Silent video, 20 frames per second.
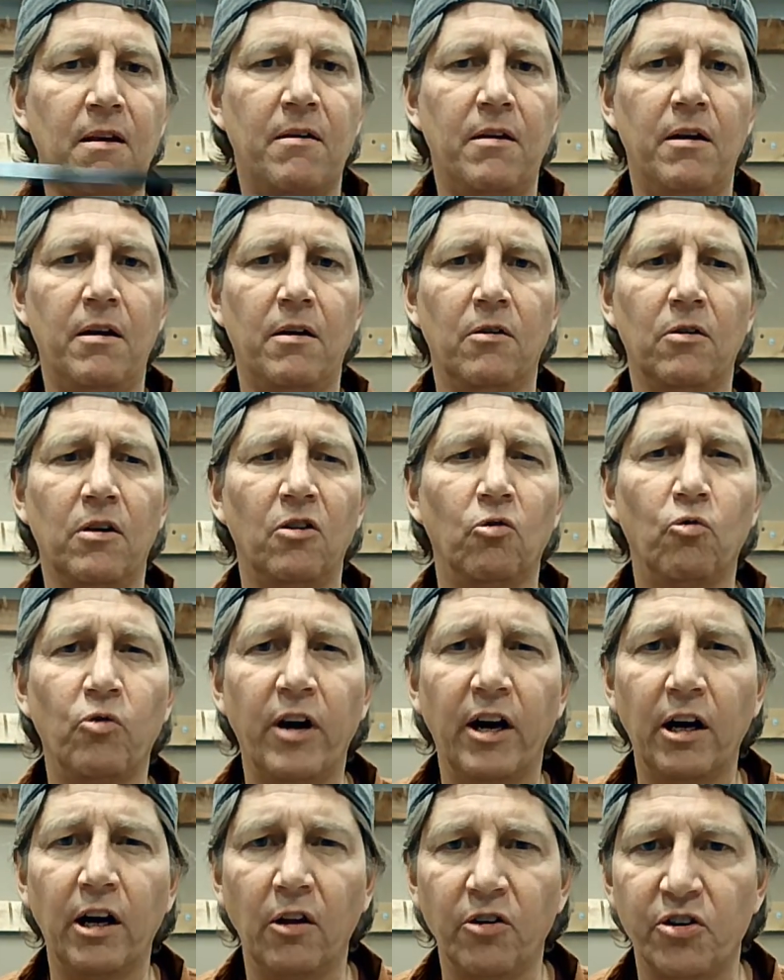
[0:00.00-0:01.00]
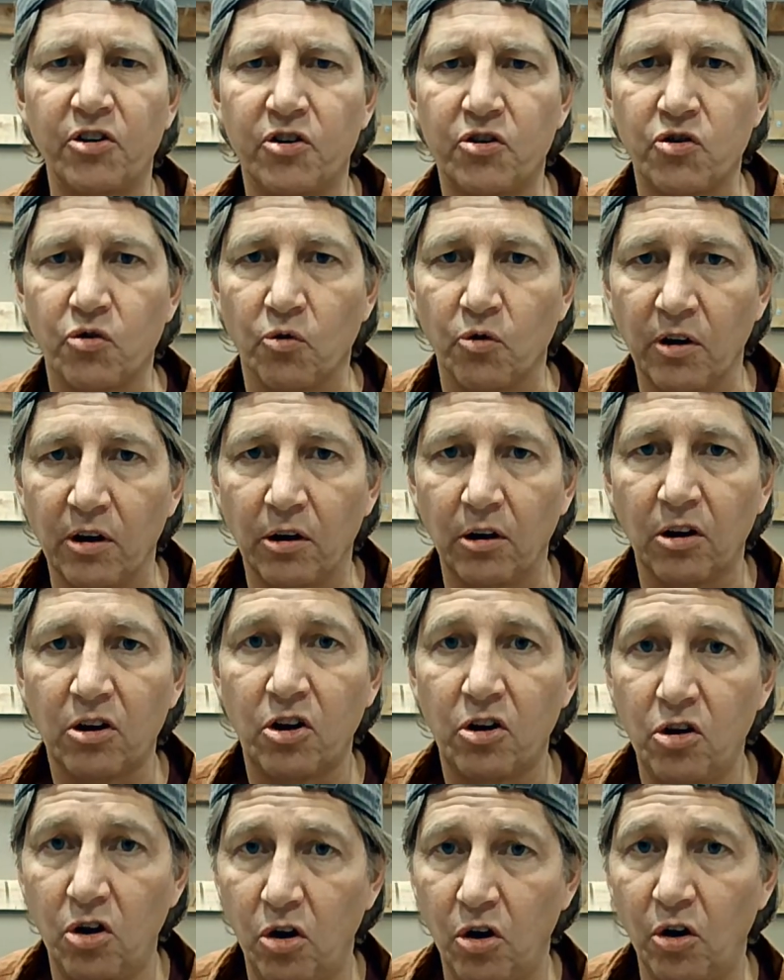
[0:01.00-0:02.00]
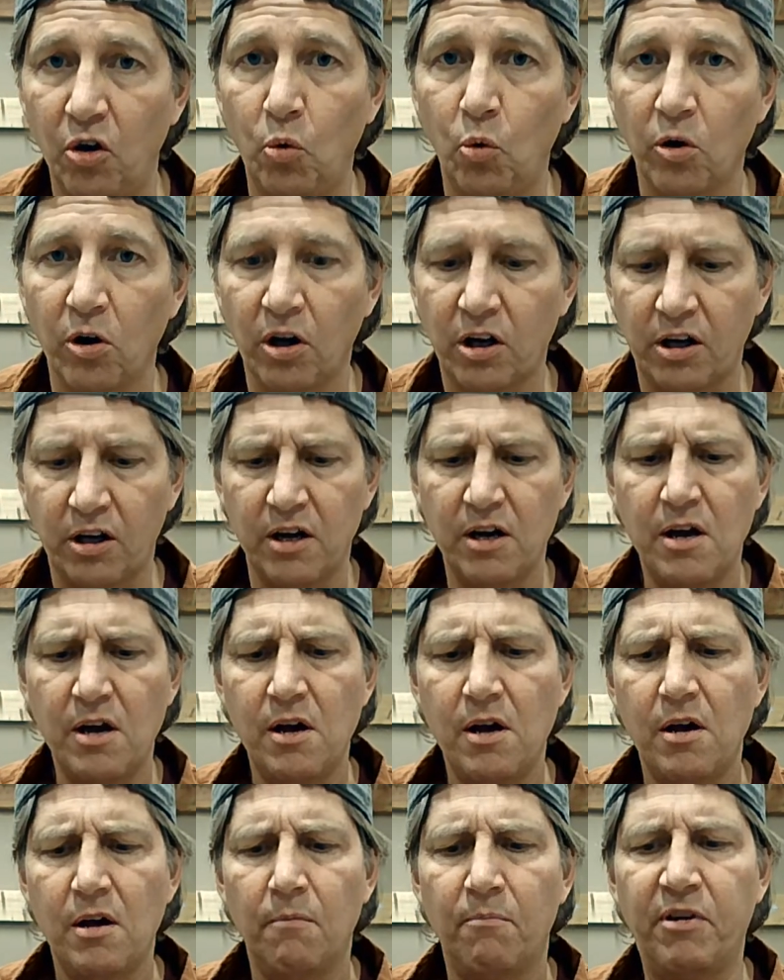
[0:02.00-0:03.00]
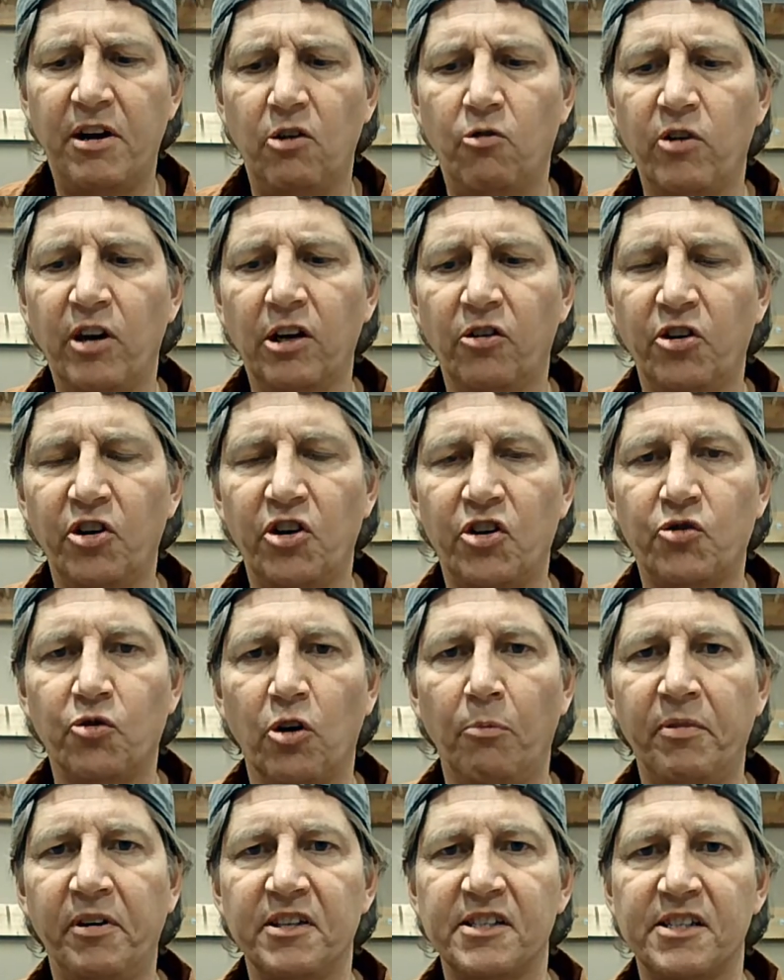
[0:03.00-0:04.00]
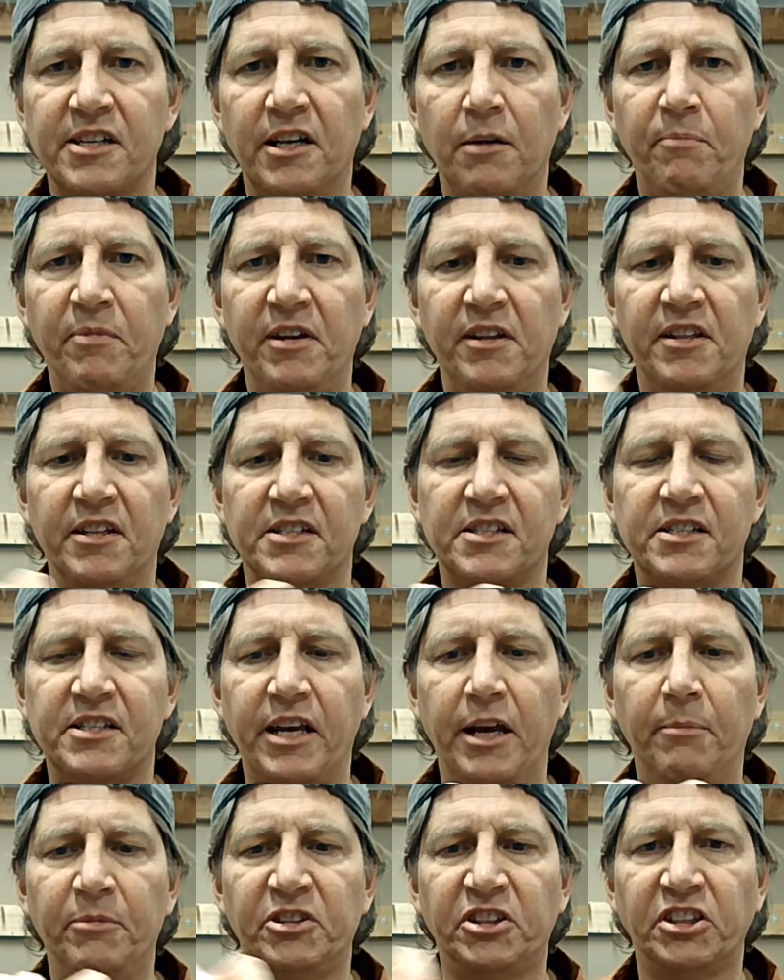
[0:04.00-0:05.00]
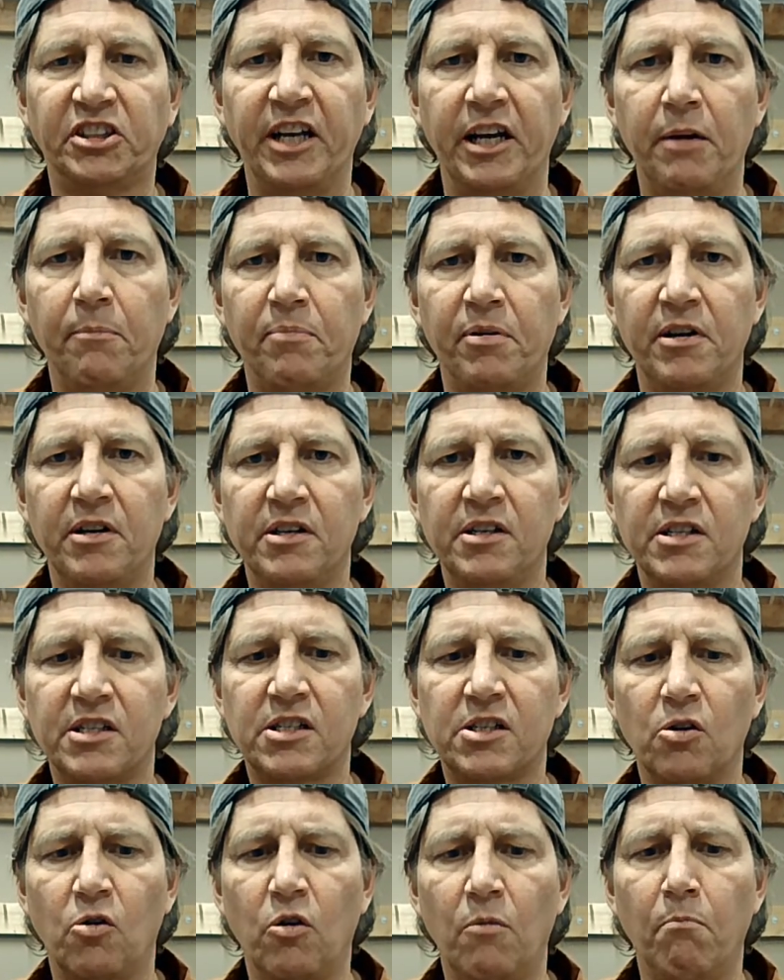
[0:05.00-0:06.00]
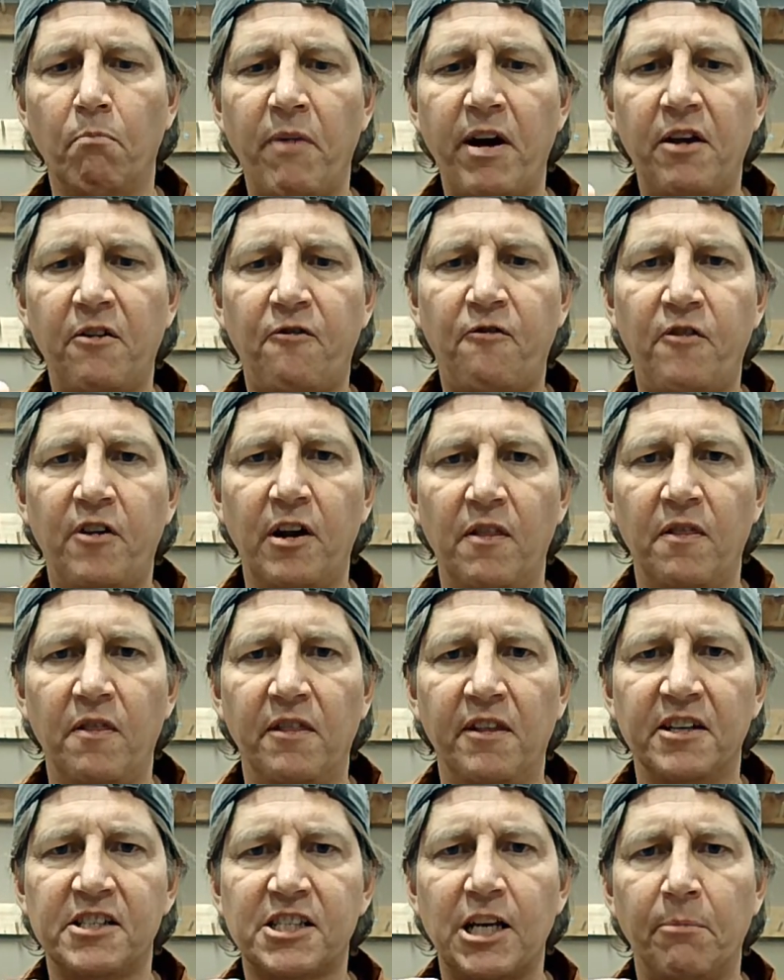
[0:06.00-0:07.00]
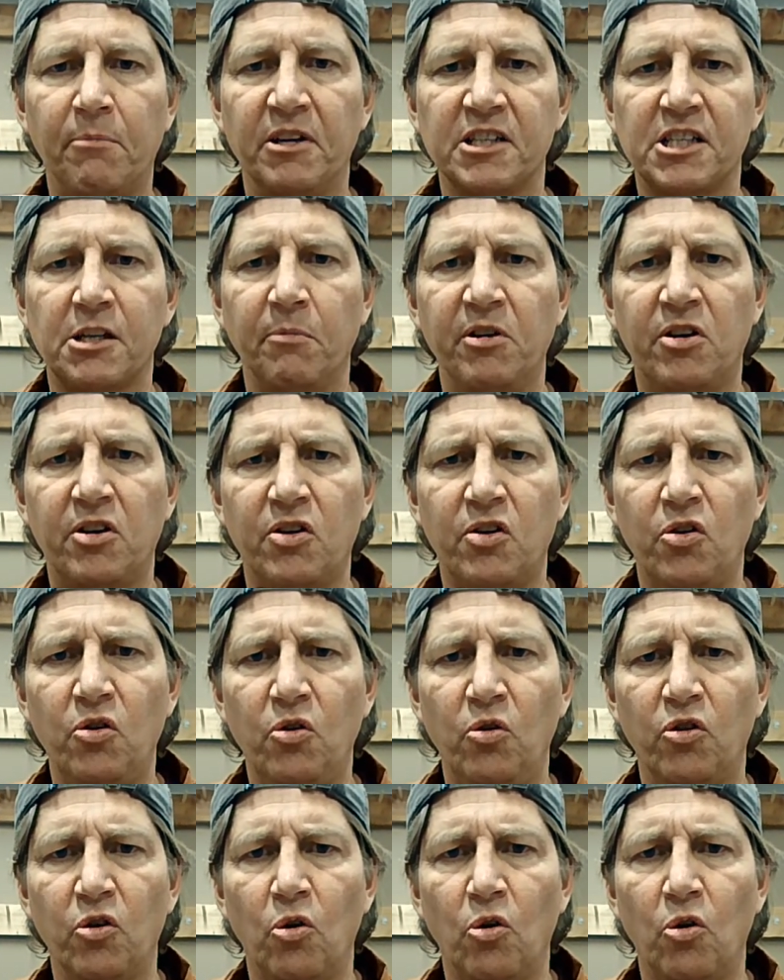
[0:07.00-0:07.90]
regular drill could work, but a regular drill bit is going to be the same shape. So it might fit on this side, but it's going to be the